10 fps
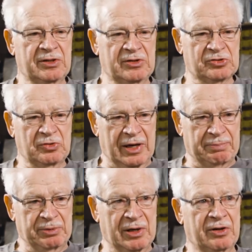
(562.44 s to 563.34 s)
to the
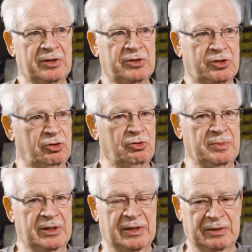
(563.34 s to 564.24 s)
scrapyard and
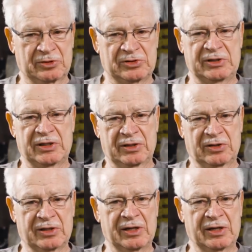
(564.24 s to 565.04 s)
cubed, and that was the end of the